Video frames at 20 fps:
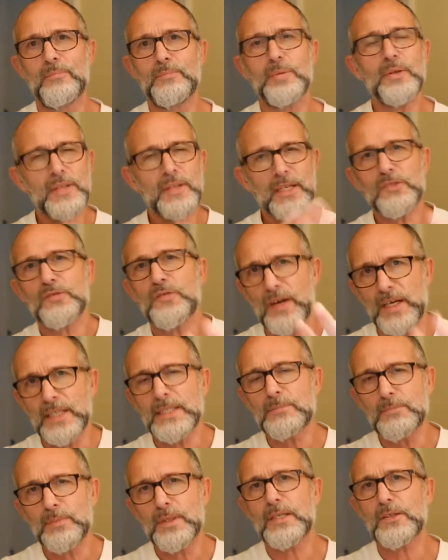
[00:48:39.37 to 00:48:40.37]
But that's
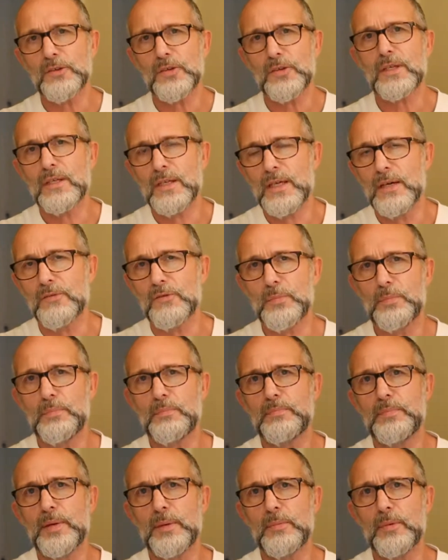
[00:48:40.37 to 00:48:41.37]
fine, because it gives
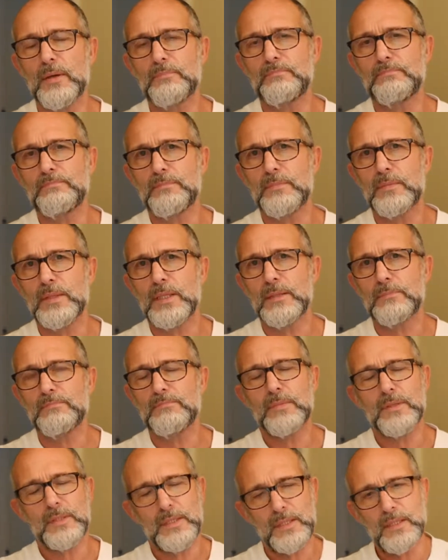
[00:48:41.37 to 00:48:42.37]
people
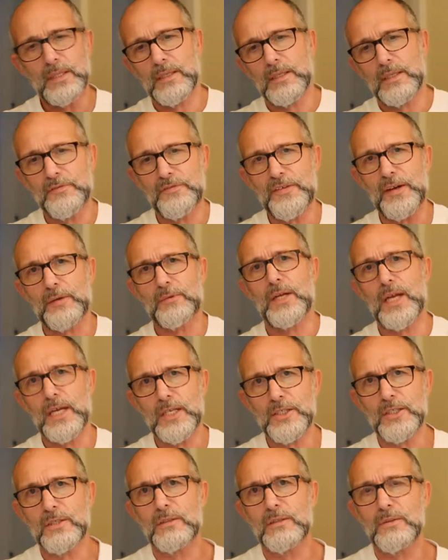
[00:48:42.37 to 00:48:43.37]
a
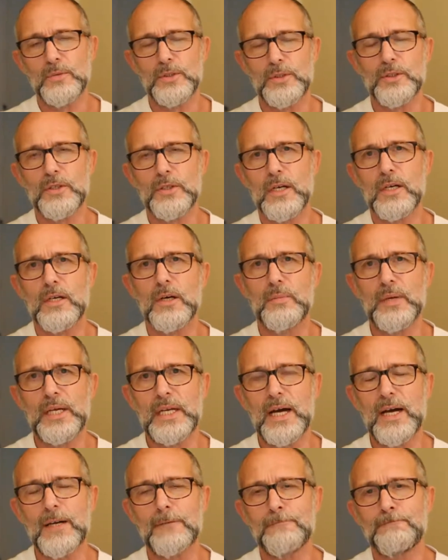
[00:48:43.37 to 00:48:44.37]
foundation at which to come
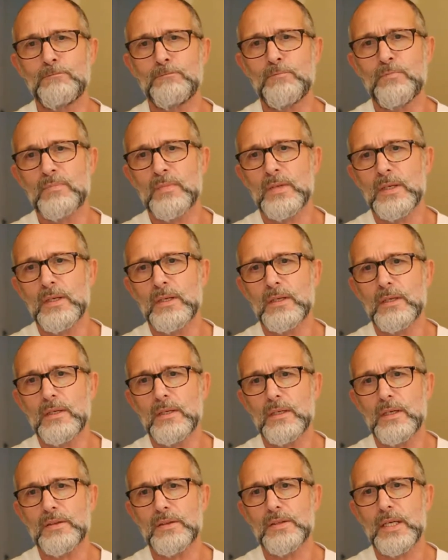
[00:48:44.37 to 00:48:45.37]
in at.
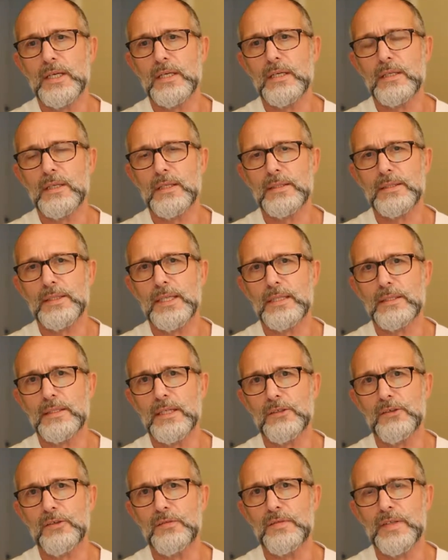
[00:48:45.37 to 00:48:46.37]
And I think
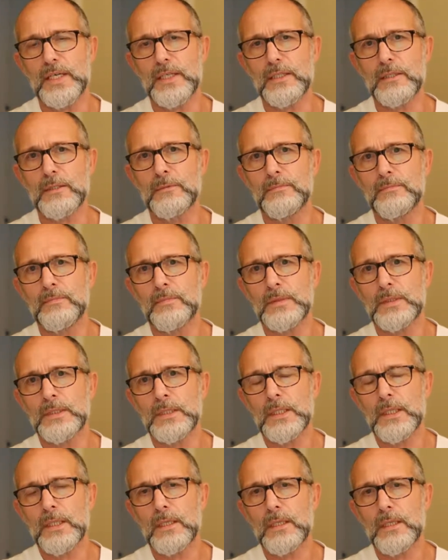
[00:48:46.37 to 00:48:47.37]
that's vital,
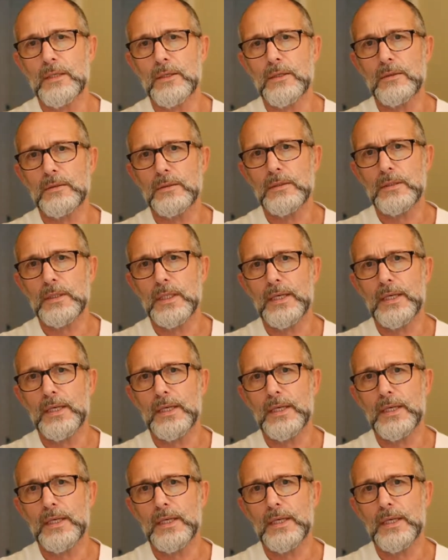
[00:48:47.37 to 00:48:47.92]
you know.